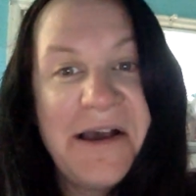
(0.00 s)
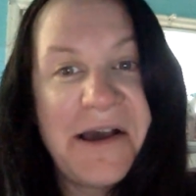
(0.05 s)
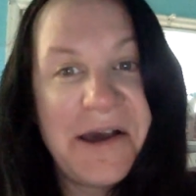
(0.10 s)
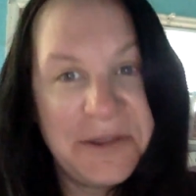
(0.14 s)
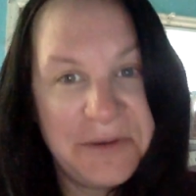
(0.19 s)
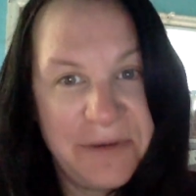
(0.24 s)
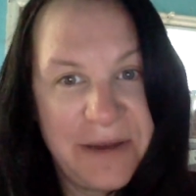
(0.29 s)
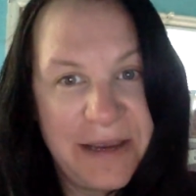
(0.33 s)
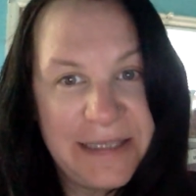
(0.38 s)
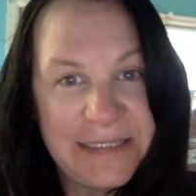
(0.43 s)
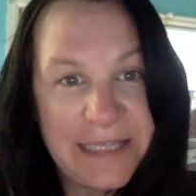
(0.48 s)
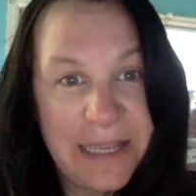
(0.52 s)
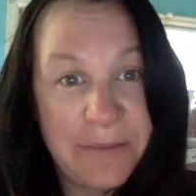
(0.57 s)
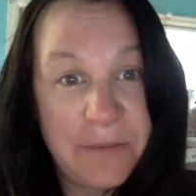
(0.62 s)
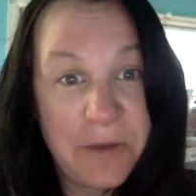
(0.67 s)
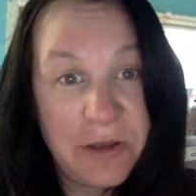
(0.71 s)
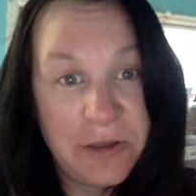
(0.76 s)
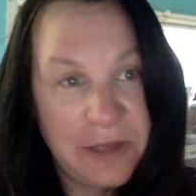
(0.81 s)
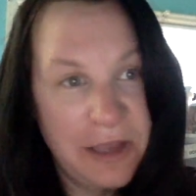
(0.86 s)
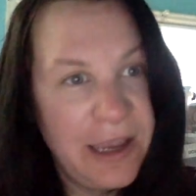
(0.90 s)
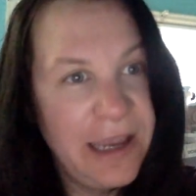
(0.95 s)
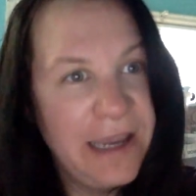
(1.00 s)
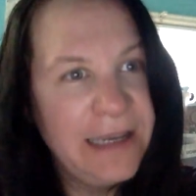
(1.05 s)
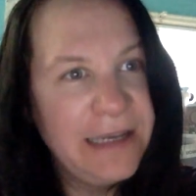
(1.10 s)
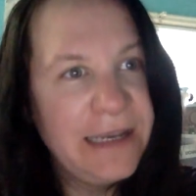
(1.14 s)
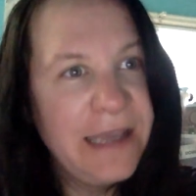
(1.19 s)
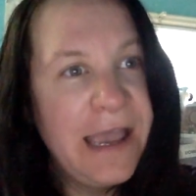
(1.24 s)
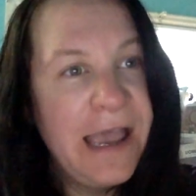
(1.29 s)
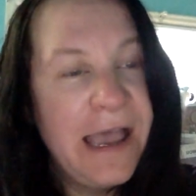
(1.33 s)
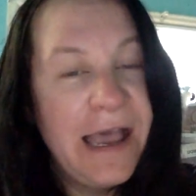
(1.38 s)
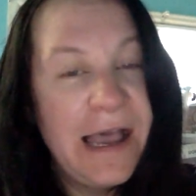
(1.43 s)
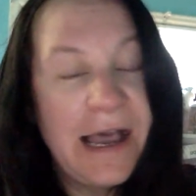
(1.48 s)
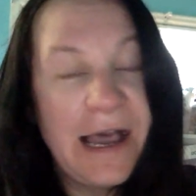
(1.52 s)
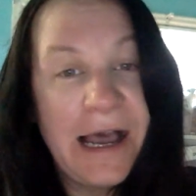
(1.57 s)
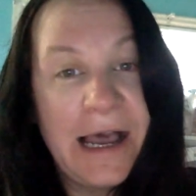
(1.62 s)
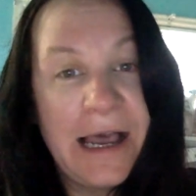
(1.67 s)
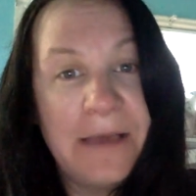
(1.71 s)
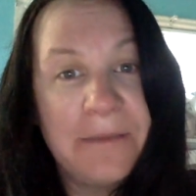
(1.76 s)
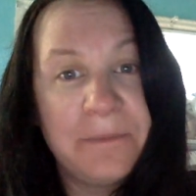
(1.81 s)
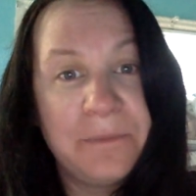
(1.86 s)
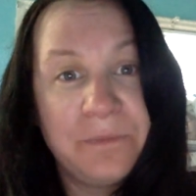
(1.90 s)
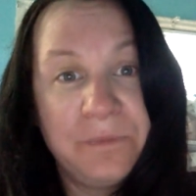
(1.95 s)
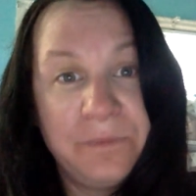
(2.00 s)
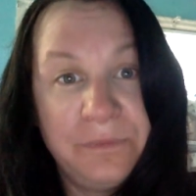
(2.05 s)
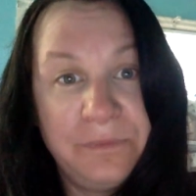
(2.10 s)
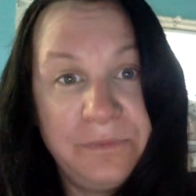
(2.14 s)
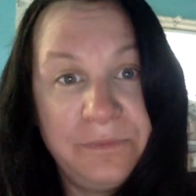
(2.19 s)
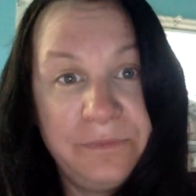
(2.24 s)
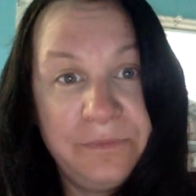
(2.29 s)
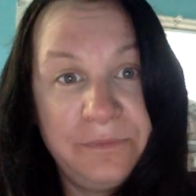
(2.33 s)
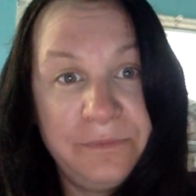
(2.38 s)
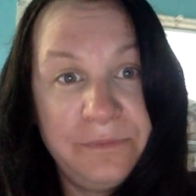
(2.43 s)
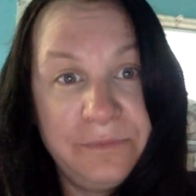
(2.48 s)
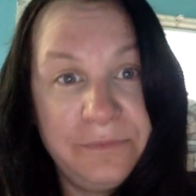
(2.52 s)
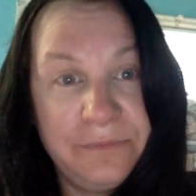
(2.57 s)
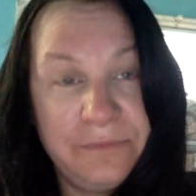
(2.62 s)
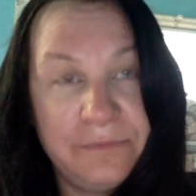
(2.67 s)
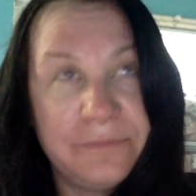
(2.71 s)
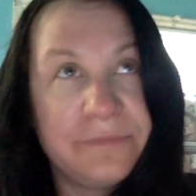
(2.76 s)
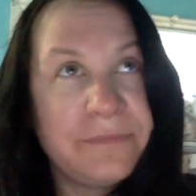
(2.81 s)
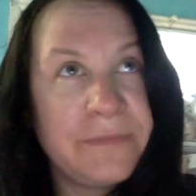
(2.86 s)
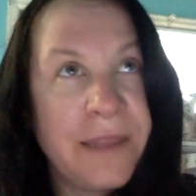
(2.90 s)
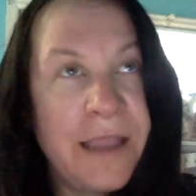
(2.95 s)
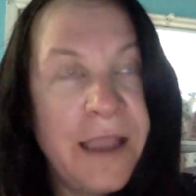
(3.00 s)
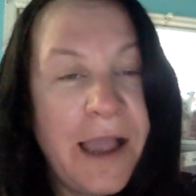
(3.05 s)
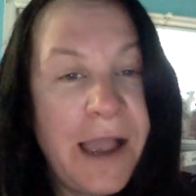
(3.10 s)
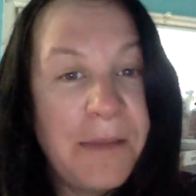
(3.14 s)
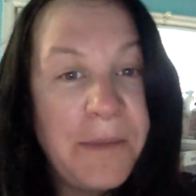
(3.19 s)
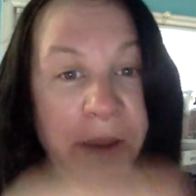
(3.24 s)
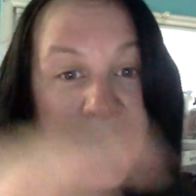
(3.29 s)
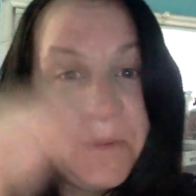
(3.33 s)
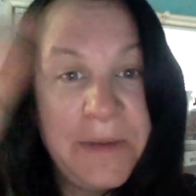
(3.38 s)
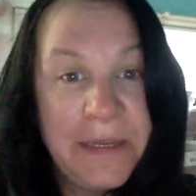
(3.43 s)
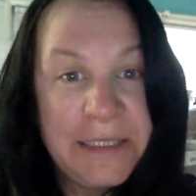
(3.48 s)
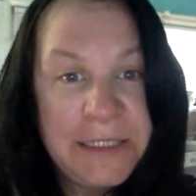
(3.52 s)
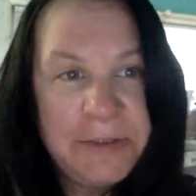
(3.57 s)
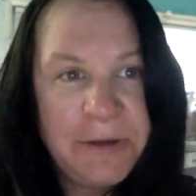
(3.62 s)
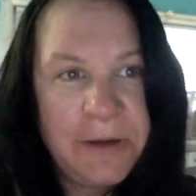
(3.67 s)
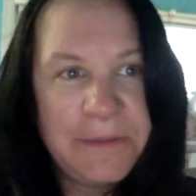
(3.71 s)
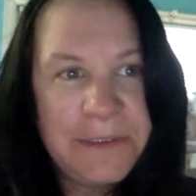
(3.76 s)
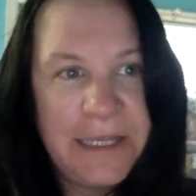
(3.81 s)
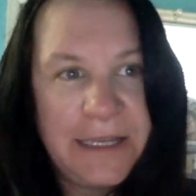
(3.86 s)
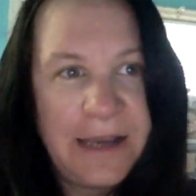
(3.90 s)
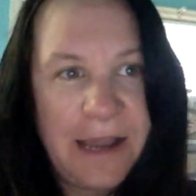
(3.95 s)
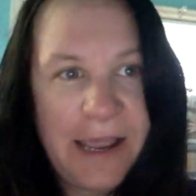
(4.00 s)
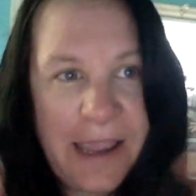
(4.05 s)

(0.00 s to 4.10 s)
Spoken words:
Otherwise, I'm online. I might be interrupted.